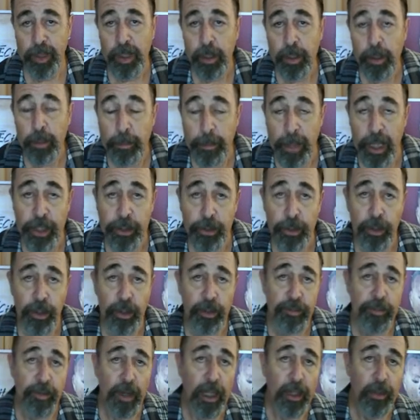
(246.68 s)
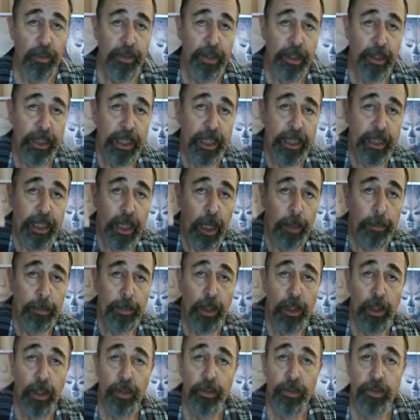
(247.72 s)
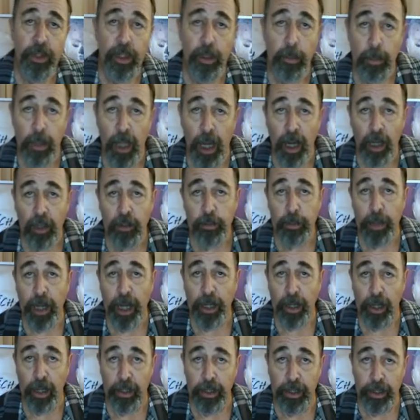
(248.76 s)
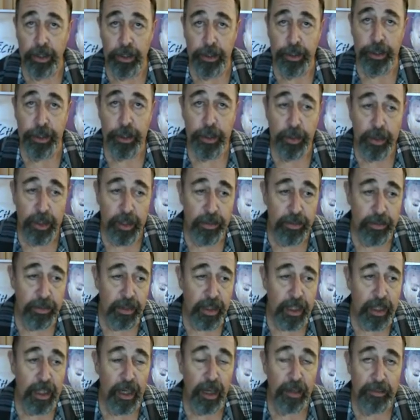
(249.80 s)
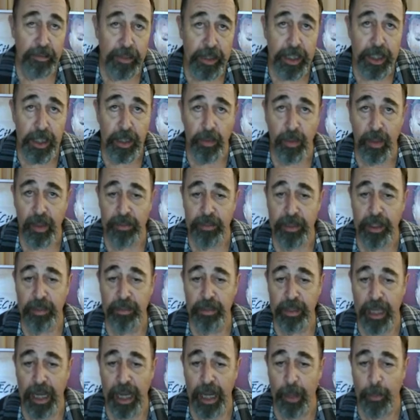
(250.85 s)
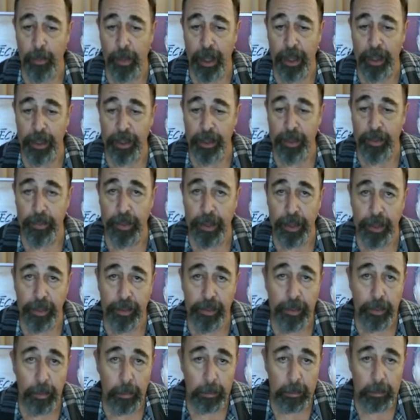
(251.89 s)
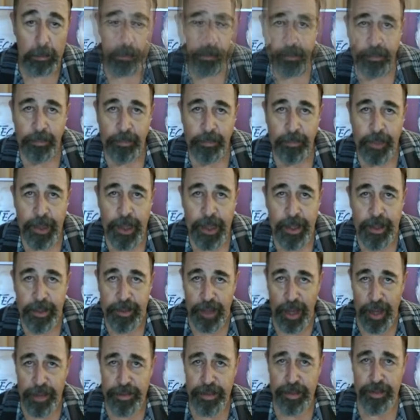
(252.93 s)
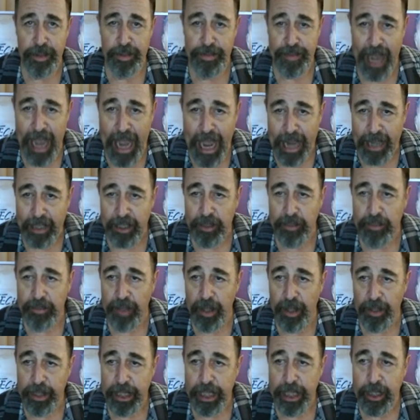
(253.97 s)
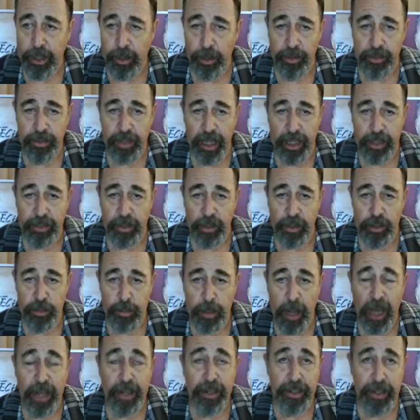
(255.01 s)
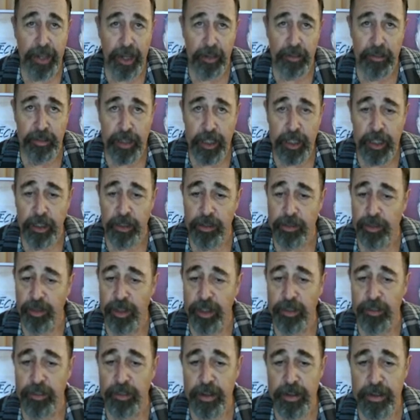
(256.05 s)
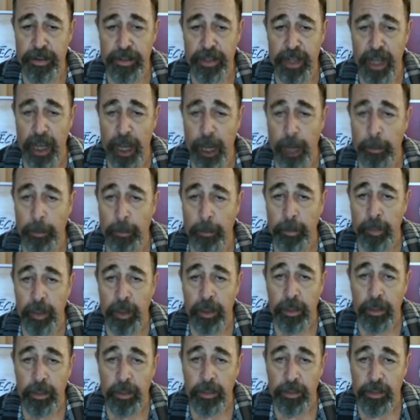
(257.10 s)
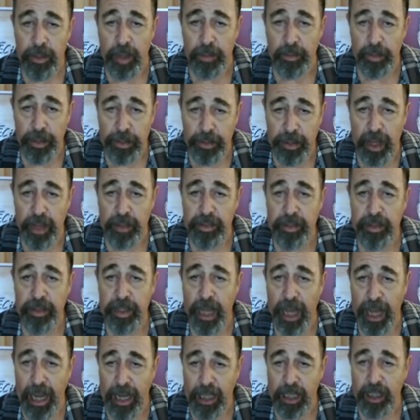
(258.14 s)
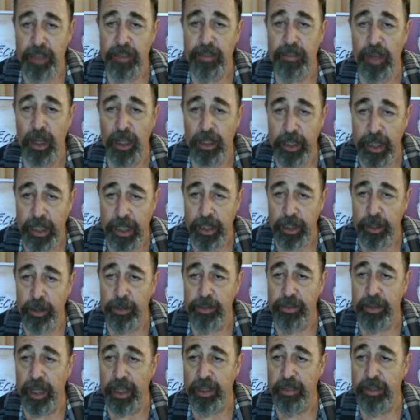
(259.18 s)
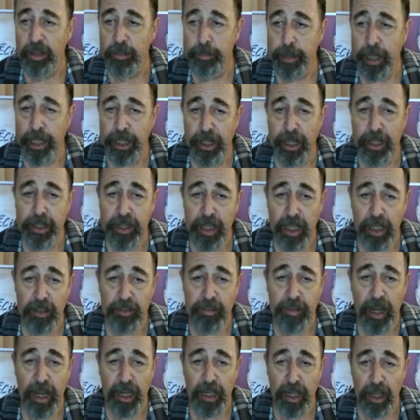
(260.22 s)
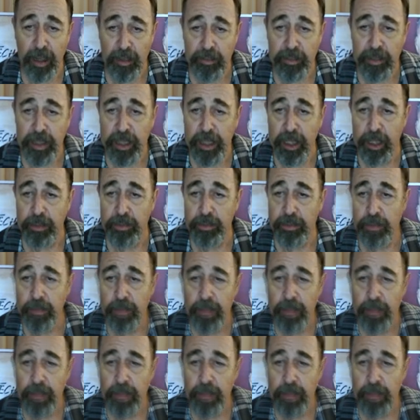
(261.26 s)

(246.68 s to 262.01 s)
Make sure to follow the link down below to the Blogspot article and you can see a video of this guy walking around. Dozens of active volcano sites are spotted on Venus for the first time. Several dozen active volcano sites have been identified on Venus.